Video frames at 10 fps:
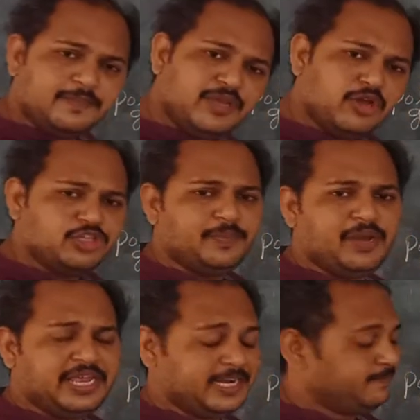in the below the
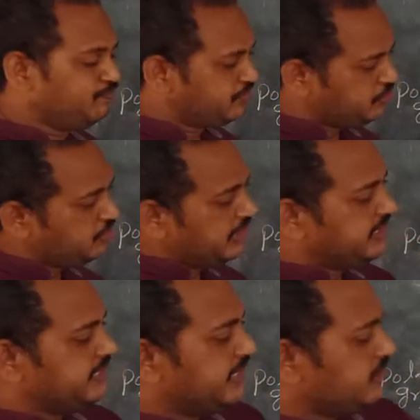plane, you
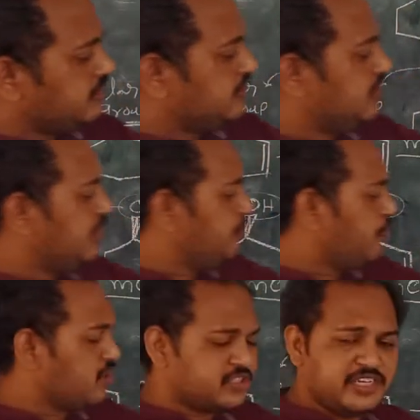can get the
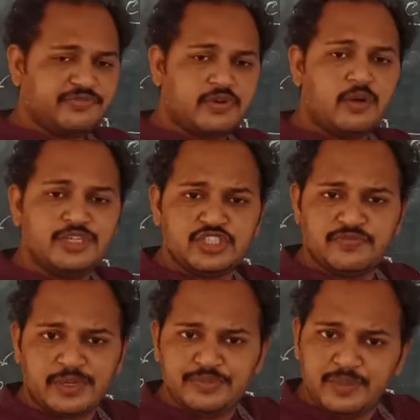epoxide
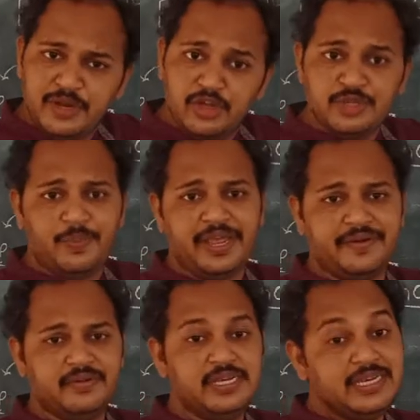formation from the below the
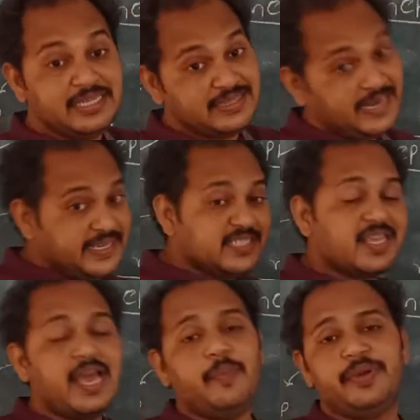plane. That
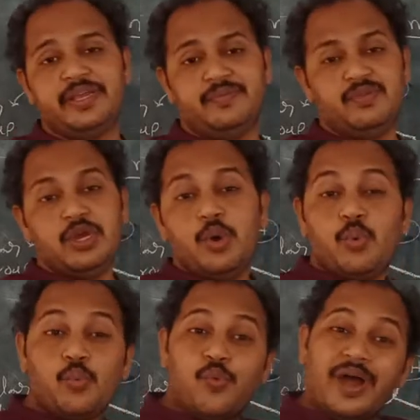is happening.
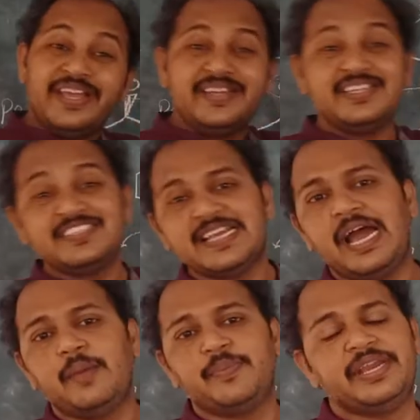Why it is
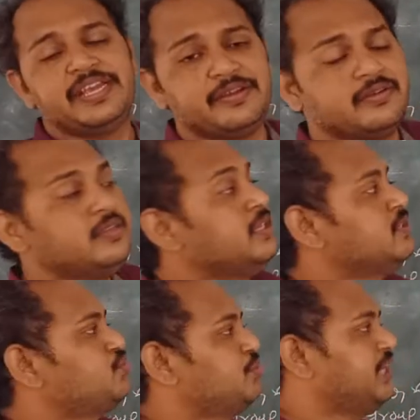happening?
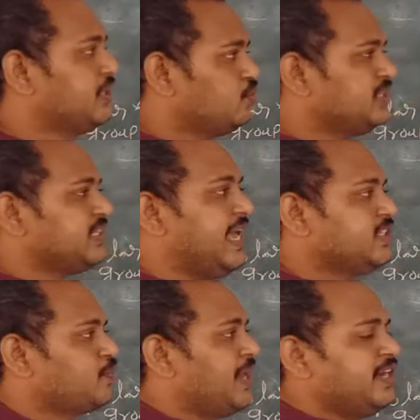So that was
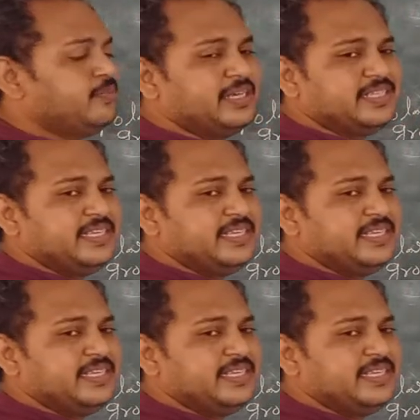explained by